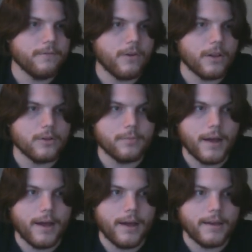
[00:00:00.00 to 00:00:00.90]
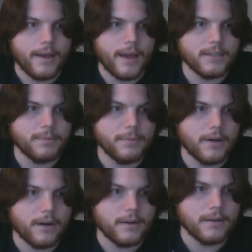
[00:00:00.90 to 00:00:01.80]
followed by
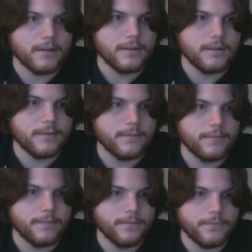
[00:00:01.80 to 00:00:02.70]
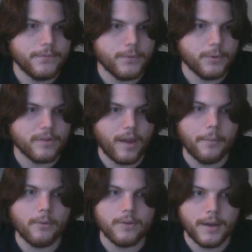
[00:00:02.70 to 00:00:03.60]
HBr with
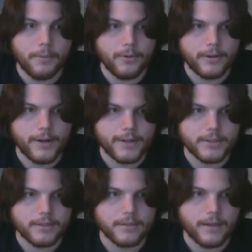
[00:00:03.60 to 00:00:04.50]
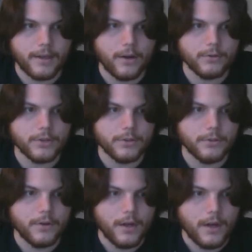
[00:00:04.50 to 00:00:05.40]
dipole-dipole interactions, and O2
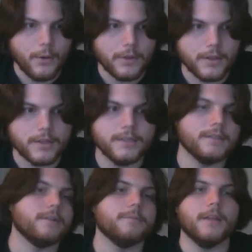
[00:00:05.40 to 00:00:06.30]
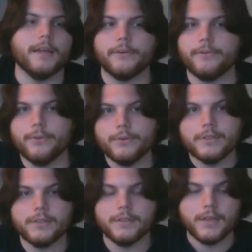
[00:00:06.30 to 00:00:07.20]
with the least intermolecular
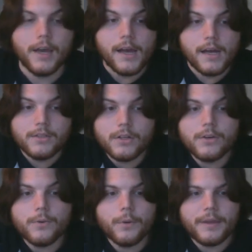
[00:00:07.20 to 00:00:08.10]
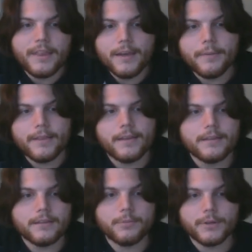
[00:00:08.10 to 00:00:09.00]
forces. So when we think about this,
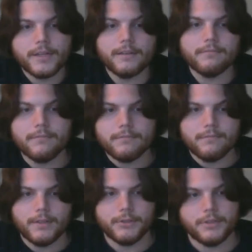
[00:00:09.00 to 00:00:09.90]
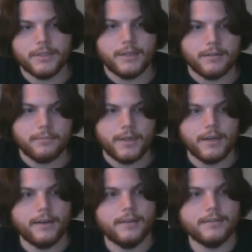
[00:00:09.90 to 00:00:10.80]
it's pretty interesting
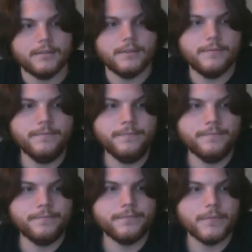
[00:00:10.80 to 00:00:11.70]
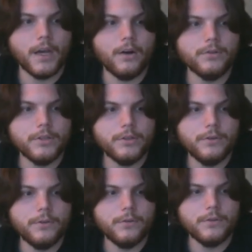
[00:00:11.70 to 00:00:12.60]
because
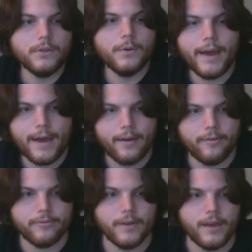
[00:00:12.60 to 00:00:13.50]
O2 you have